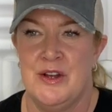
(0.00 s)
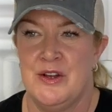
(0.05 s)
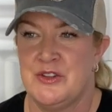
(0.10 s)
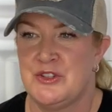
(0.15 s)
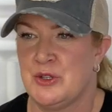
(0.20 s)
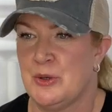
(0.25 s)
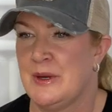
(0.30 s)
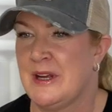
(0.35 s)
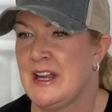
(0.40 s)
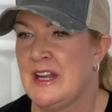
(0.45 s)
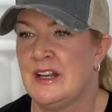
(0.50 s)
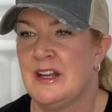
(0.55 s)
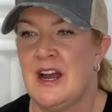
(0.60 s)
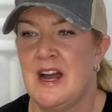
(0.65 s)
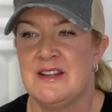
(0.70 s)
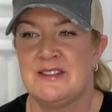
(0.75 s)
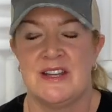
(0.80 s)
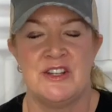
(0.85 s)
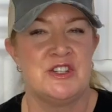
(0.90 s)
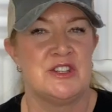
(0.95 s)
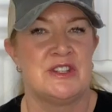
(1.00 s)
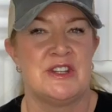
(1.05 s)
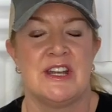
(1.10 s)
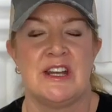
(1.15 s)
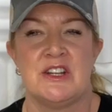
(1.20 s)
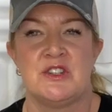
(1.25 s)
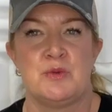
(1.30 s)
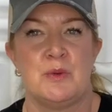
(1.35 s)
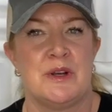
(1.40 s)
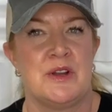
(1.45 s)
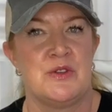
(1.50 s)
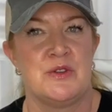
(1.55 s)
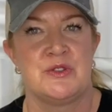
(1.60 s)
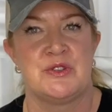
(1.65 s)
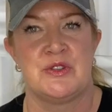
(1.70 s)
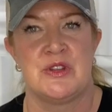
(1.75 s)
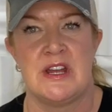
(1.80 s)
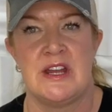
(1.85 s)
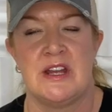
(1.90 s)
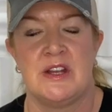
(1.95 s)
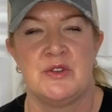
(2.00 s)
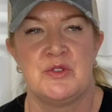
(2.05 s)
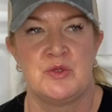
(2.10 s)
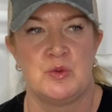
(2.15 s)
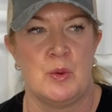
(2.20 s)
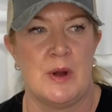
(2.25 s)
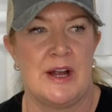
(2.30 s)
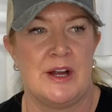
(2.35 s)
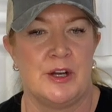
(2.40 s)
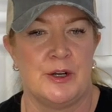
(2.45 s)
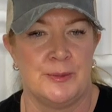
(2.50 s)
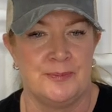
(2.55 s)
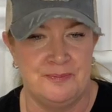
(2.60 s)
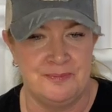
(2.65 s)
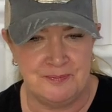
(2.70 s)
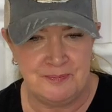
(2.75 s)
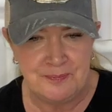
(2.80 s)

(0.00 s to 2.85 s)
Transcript: So again, guys, I just think it's one of those things where